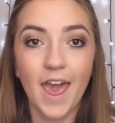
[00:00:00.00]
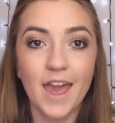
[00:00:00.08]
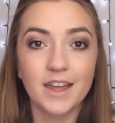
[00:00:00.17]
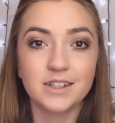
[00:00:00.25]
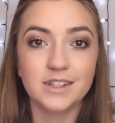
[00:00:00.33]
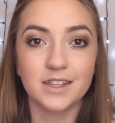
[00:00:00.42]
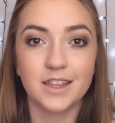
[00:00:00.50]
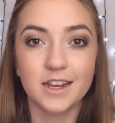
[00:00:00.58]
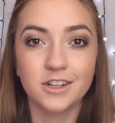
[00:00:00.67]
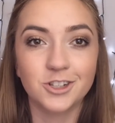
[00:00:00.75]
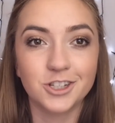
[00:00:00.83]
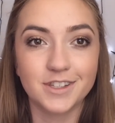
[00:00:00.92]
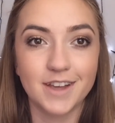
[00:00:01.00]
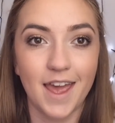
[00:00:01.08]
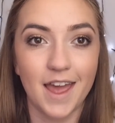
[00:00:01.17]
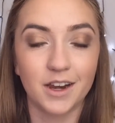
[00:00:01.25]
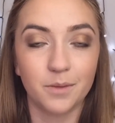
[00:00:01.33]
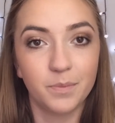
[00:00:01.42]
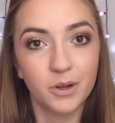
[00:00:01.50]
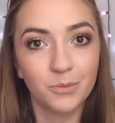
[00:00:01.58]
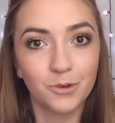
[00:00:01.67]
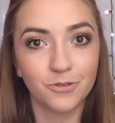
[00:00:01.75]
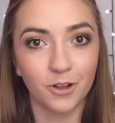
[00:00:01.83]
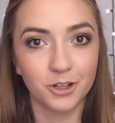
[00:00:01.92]
And then just to add a bit
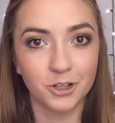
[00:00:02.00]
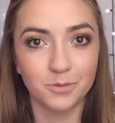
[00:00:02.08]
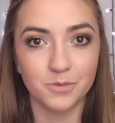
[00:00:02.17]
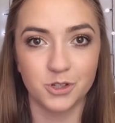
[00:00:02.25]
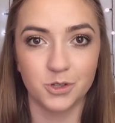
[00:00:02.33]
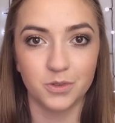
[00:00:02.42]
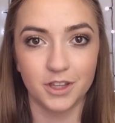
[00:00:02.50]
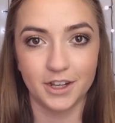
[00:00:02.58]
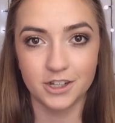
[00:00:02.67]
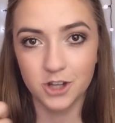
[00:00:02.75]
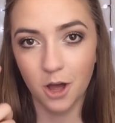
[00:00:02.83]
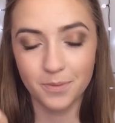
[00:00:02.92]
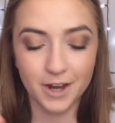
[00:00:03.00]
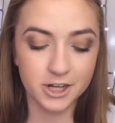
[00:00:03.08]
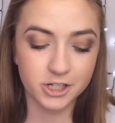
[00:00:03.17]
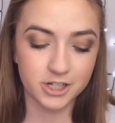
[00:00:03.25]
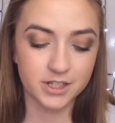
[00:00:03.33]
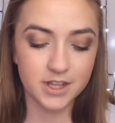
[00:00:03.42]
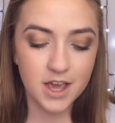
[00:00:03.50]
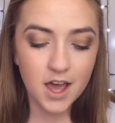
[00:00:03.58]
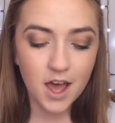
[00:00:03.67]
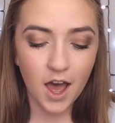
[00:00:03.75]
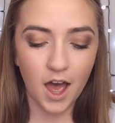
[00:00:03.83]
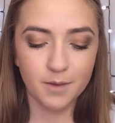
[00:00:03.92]
more volume to the top lashes,
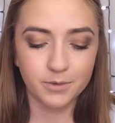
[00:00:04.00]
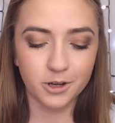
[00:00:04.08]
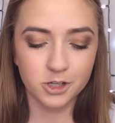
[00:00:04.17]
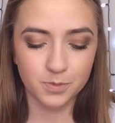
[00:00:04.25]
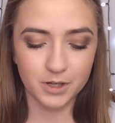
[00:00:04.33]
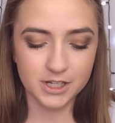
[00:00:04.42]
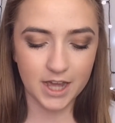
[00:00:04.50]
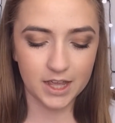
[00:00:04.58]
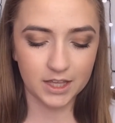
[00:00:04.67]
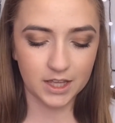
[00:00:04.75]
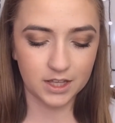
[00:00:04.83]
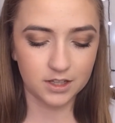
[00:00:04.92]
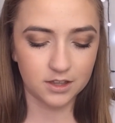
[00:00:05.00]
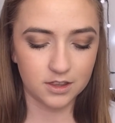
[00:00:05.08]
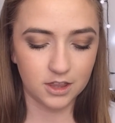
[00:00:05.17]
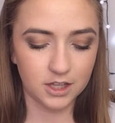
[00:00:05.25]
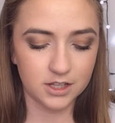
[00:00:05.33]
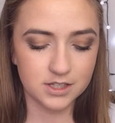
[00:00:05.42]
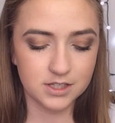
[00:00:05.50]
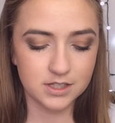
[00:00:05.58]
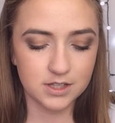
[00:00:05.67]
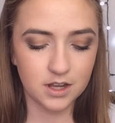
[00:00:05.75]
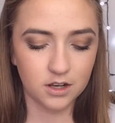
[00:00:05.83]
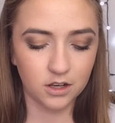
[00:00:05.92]
I'm going to be taking
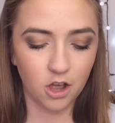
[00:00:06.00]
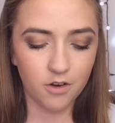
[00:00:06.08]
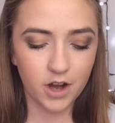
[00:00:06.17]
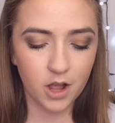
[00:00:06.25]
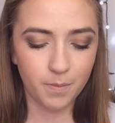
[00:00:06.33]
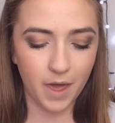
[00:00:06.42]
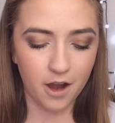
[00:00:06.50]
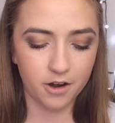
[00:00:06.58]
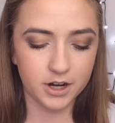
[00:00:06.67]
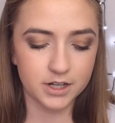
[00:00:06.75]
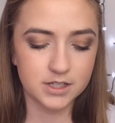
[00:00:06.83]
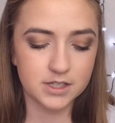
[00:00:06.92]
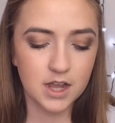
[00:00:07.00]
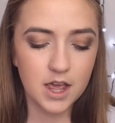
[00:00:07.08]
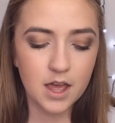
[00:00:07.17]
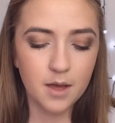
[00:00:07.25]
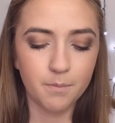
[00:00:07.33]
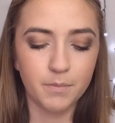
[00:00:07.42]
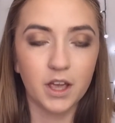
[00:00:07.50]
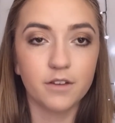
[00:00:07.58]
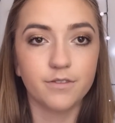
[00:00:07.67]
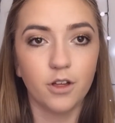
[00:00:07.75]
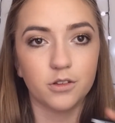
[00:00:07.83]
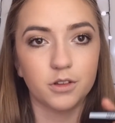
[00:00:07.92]
this L'Oreal Paris
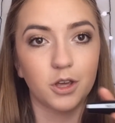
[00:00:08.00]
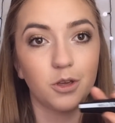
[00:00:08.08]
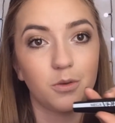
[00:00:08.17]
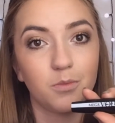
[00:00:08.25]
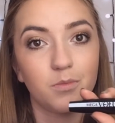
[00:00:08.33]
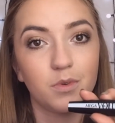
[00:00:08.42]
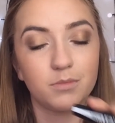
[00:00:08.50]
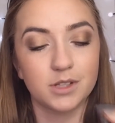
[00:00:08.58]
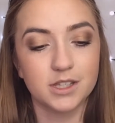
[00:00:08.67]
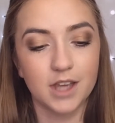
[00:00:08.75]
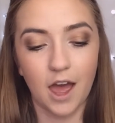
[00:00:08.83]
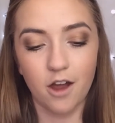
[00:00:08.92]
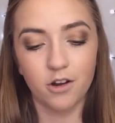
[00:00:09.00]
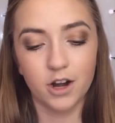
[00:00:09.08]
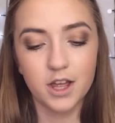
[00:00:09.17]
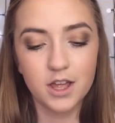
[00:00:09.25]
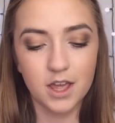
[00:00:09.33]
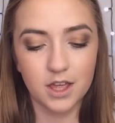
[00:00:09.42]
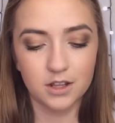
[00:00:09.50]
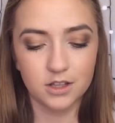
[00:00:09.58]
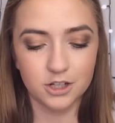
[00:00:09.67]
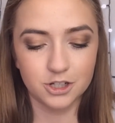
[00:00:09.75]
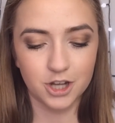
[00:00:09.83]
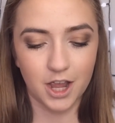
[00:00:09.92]
Mega Volume Mascara in
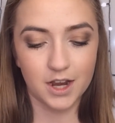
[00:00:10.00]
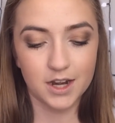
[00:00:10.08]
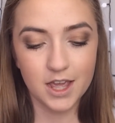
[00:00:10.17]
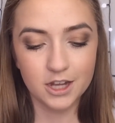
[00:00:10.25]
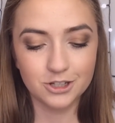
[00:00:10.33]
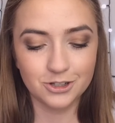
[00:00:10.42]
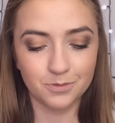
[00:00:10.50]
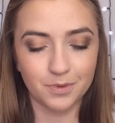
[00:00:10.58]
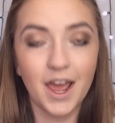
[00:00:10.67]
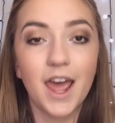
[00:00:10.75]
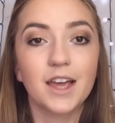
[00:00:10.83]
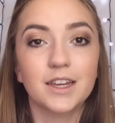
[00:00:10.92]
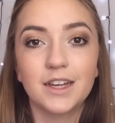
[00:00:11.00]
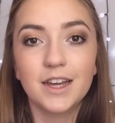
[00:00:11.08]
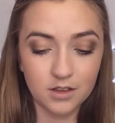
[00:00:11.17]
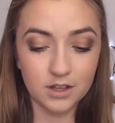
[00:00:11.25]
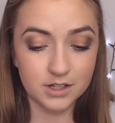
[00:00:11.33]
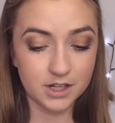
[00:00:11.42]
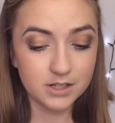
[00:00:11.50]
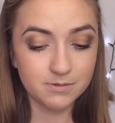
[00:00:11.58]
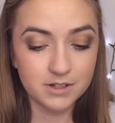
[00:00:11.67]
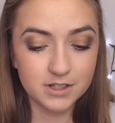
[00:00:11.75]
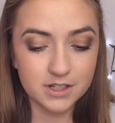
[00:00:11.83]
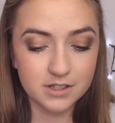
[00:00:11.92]
the shade Extra Black. It
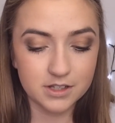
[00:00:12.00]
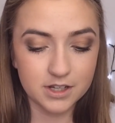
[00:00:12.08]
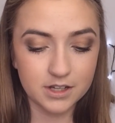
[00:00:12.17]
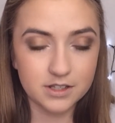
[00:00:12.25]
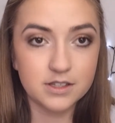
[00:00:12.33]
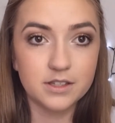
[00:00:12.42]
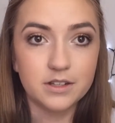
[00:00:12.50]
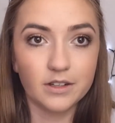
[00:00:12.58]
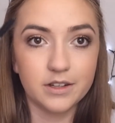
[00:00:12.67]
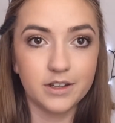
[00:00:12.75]
does what it says it does.